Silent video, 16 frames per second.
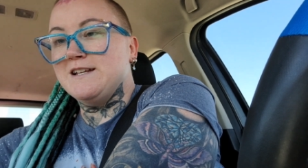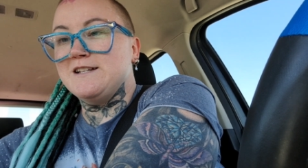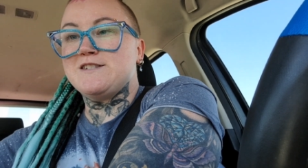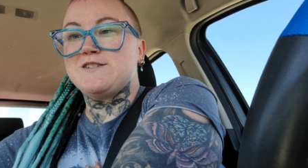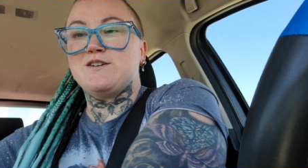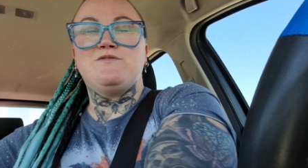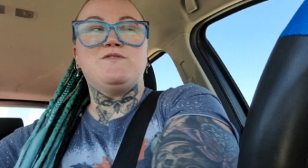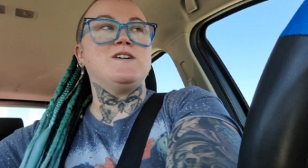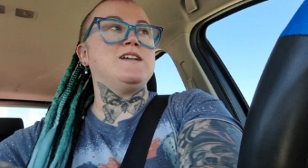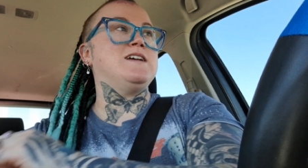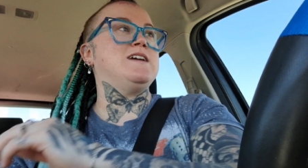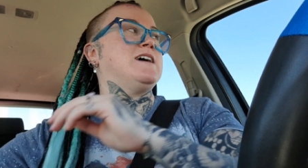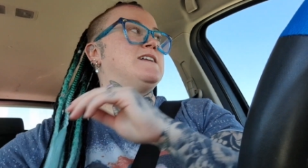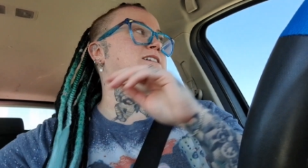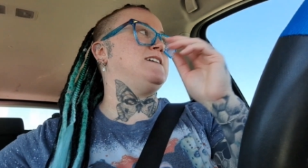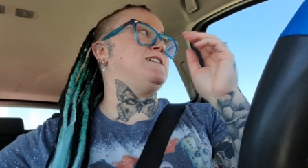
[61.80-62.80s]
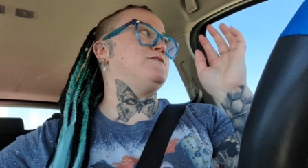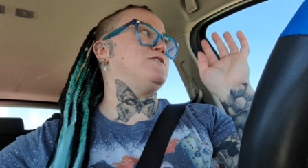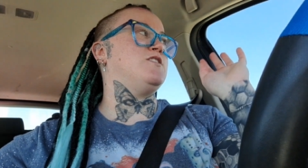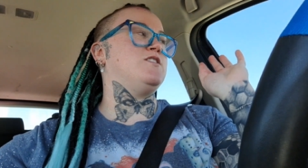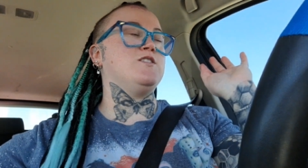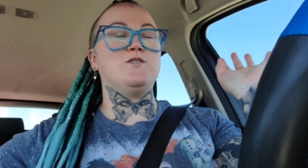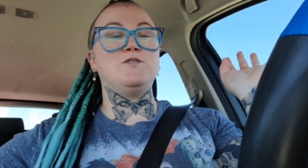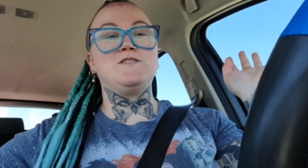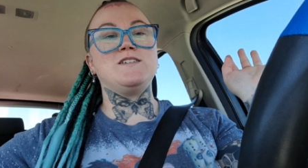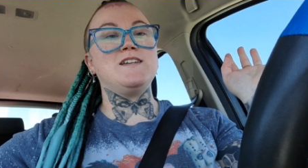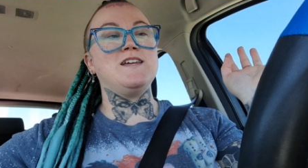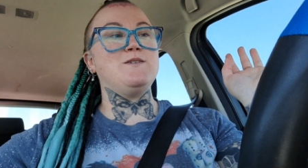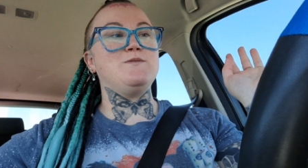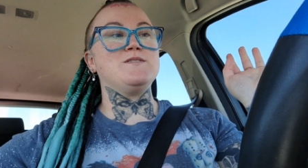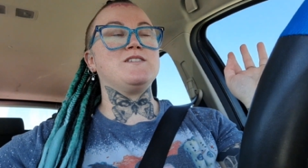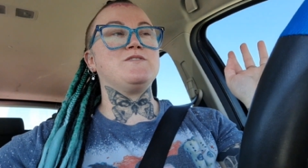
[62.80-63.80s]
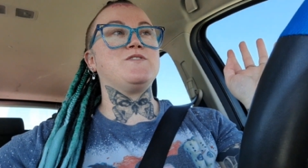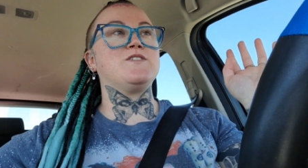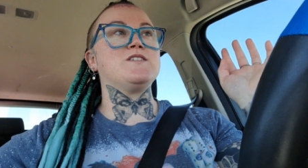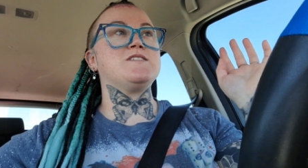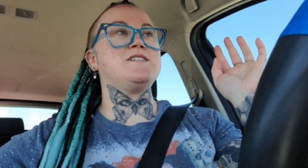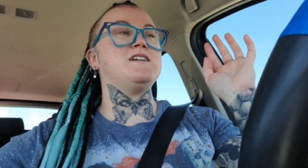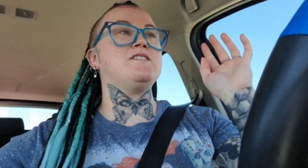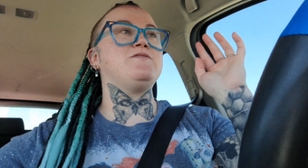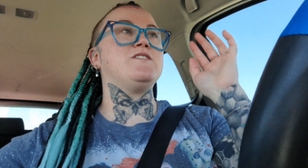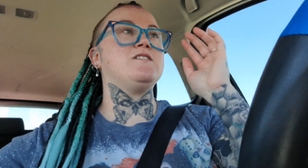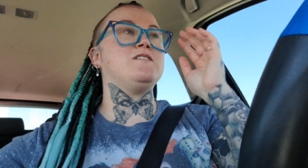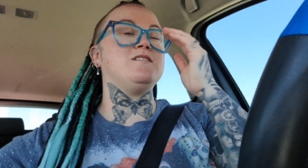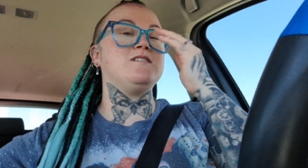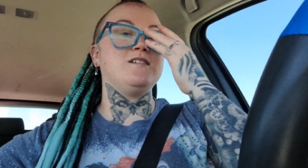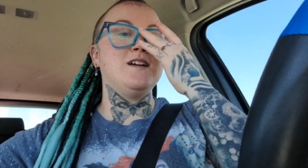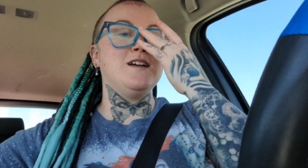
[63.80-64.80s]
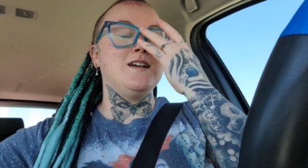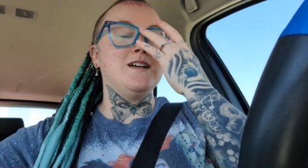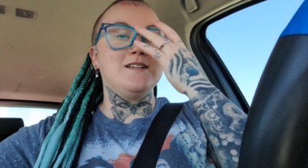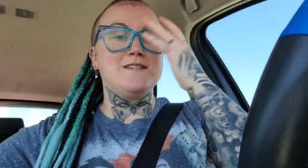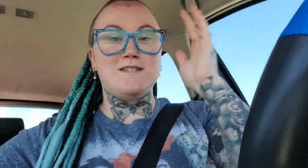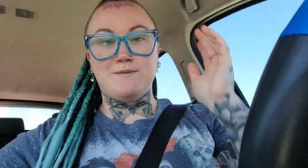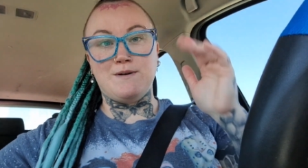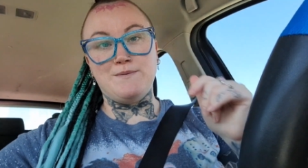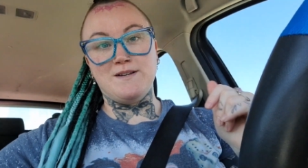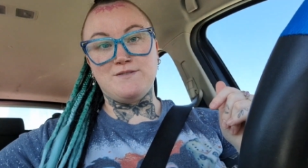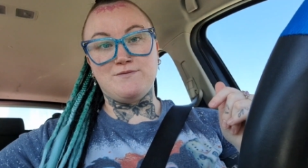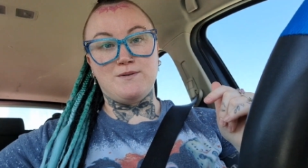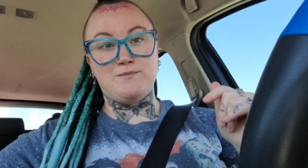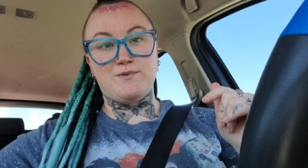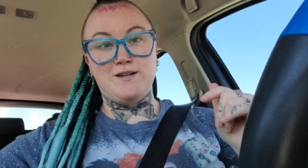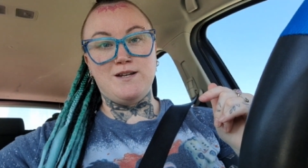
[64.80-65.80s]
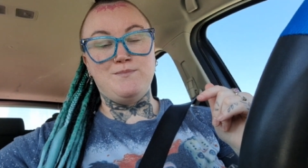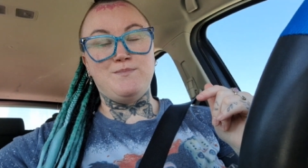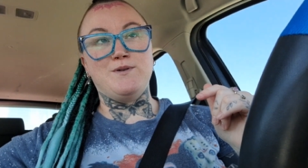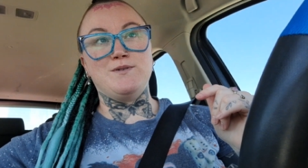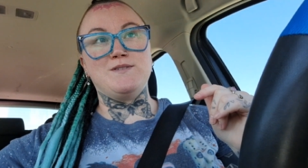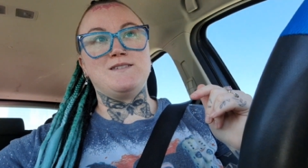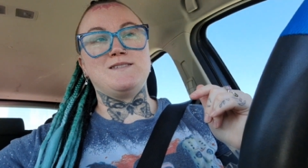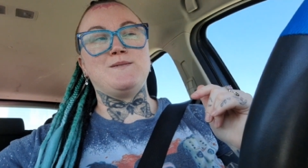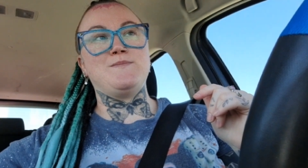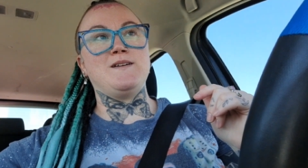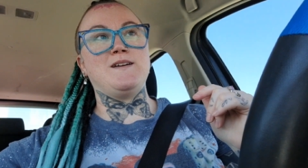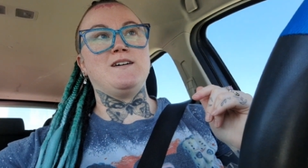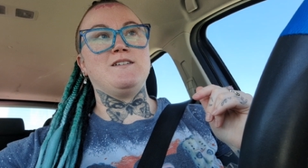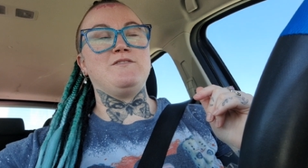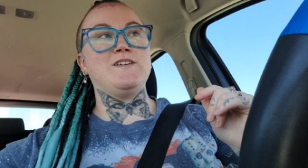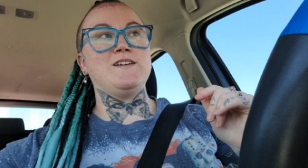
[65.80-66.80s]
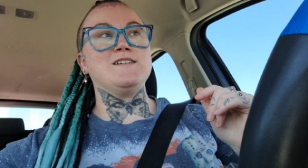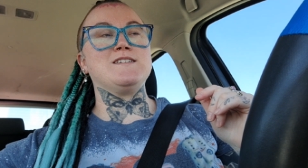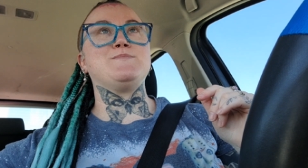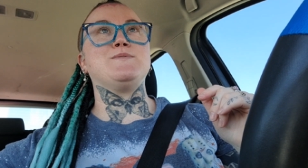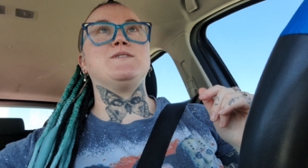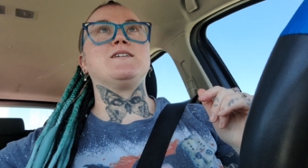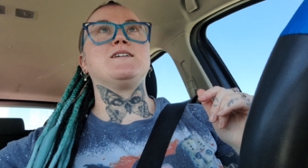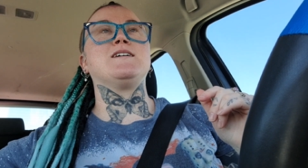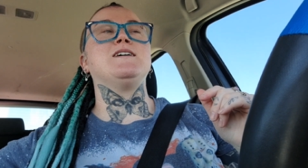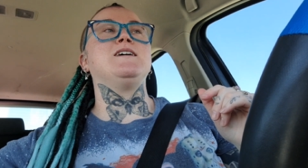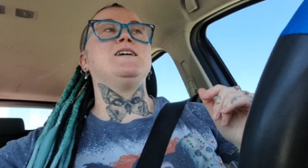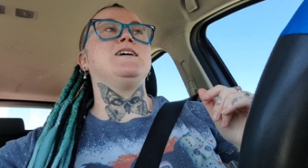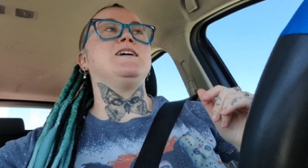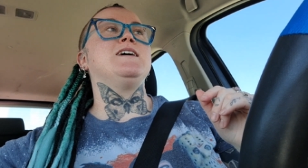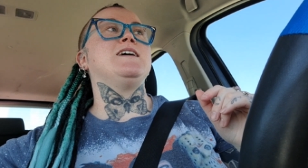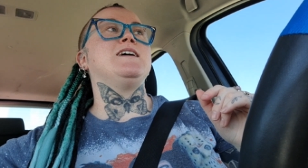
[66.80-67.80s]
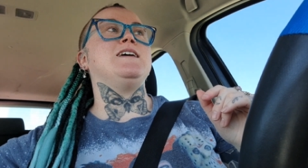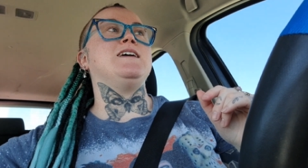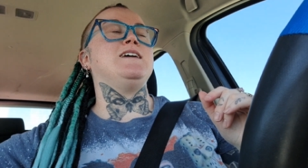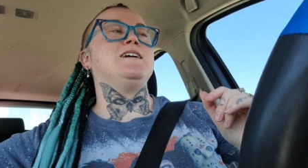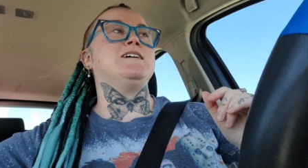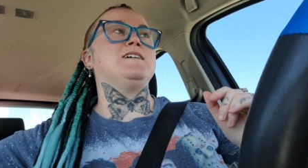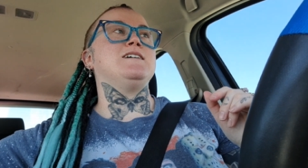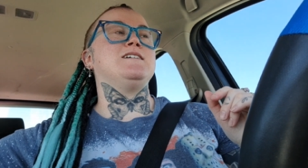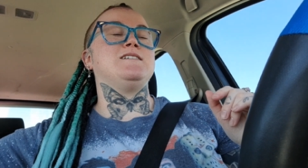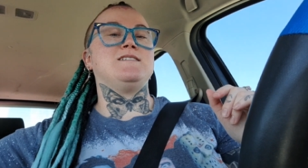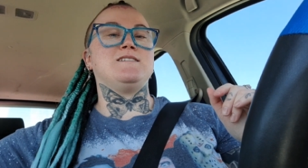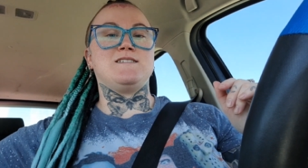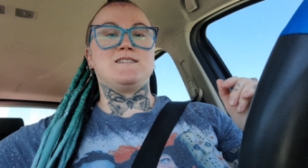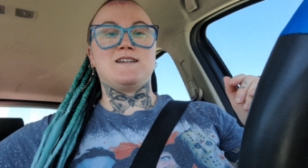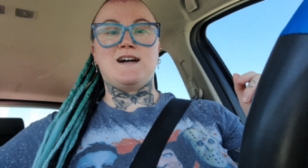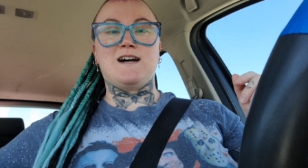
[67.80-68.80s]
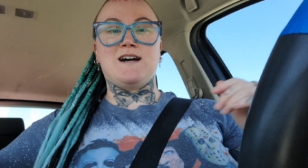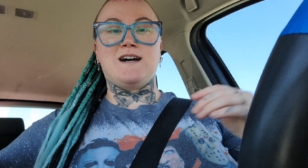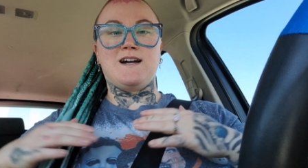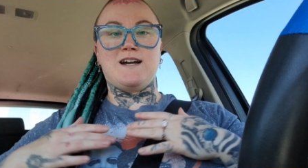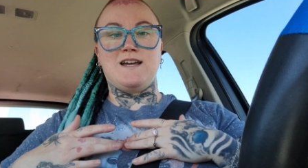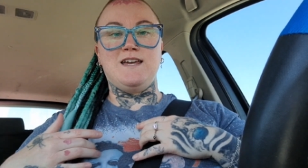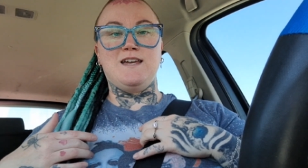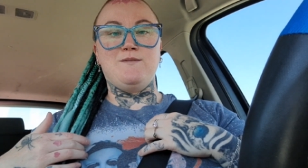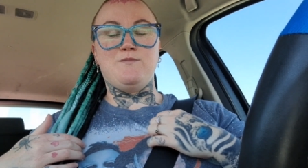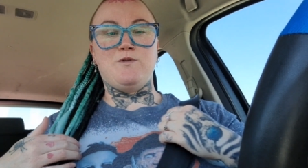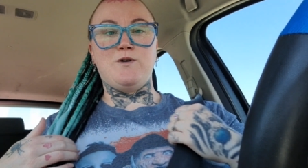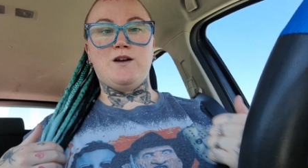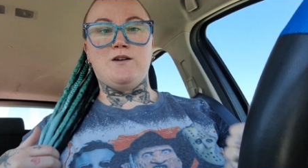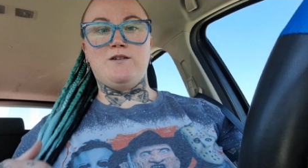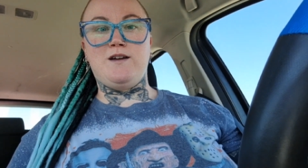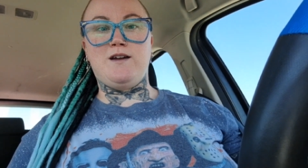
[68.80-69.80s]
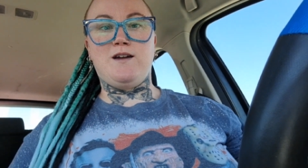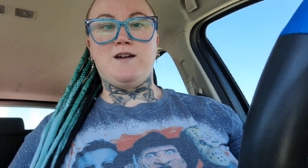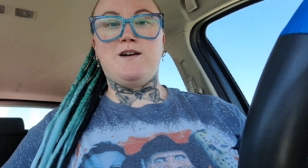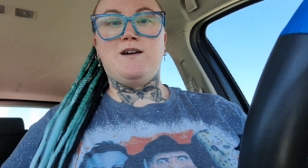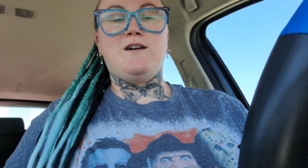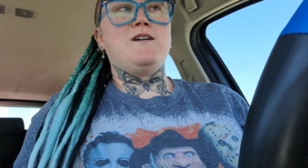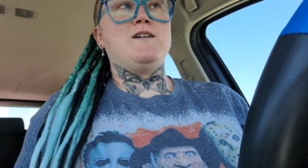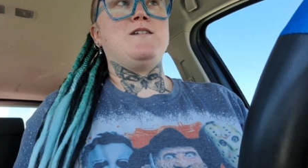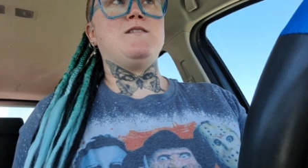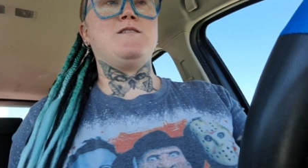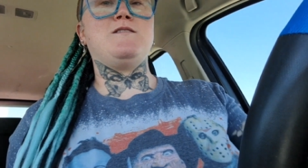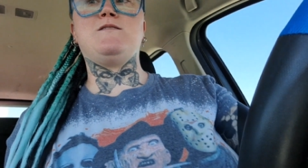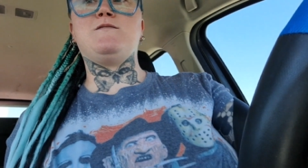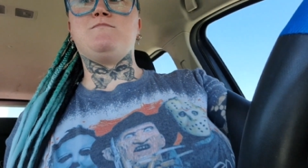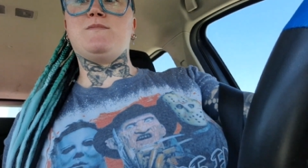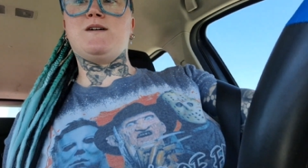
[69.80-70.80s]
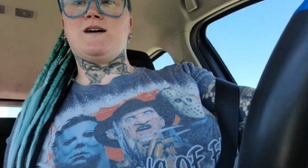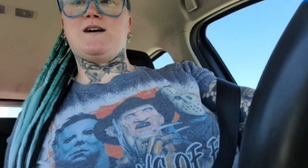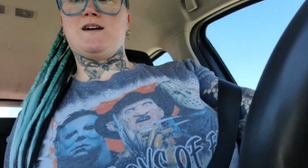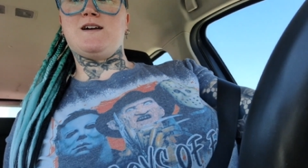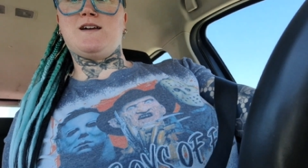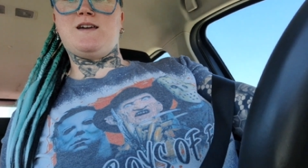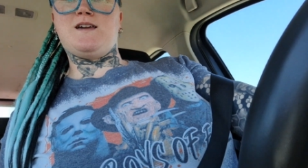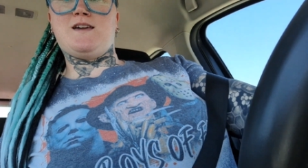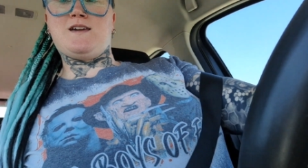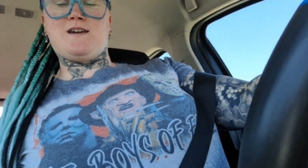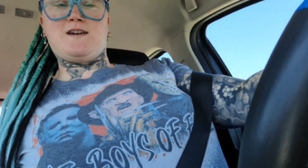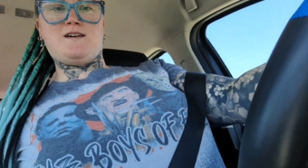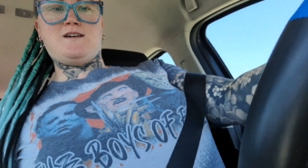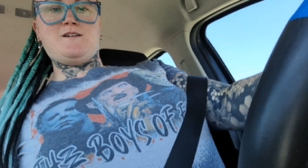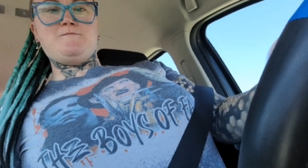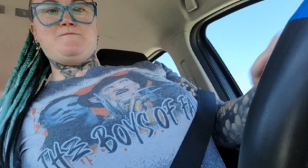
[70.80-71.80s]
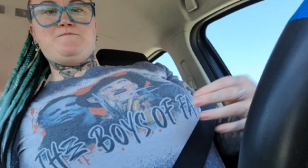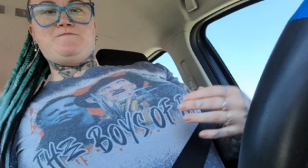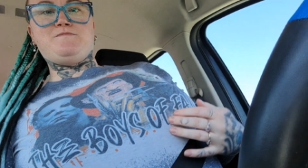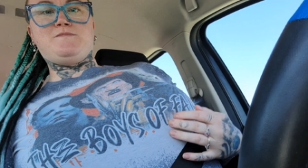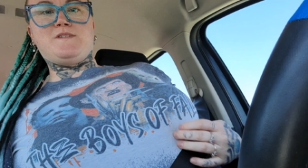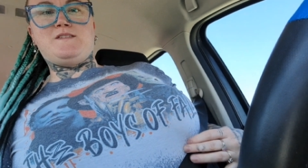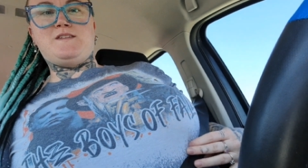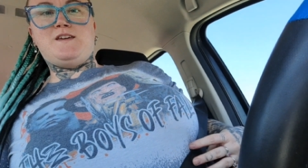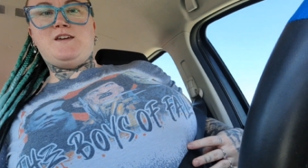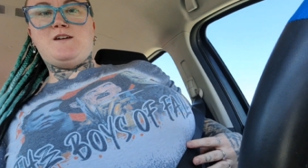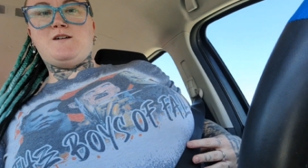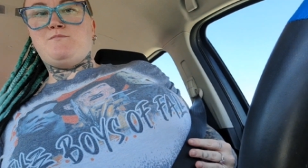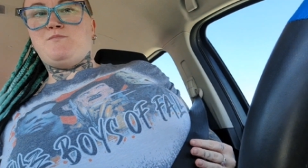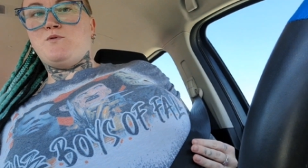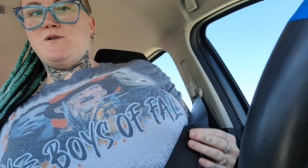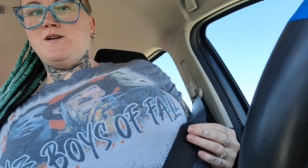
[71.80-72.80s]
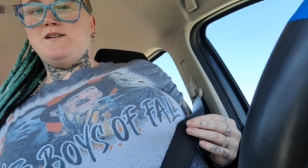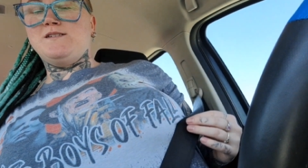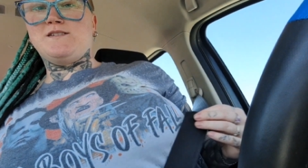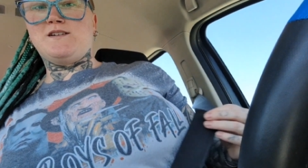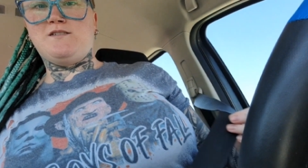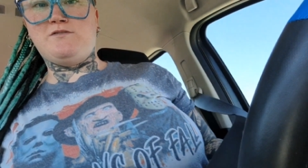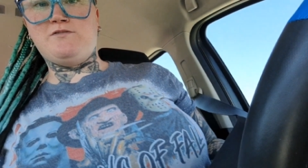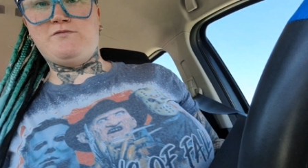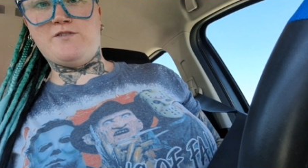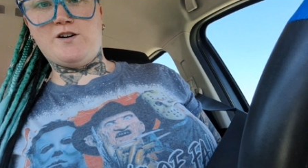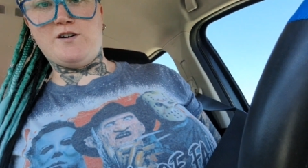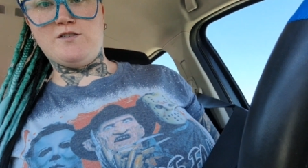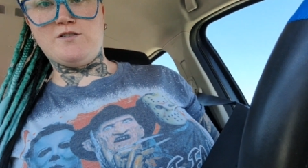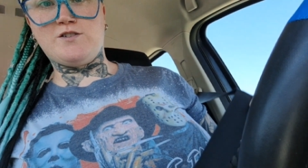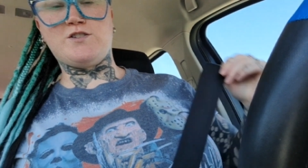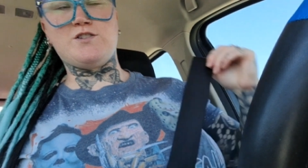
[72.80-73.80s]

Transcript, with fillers: and it's so funny, I didn't even know today was the first day of fall till my best friend Brittany posted something on Facebook, and I am wearing my Boys of Fall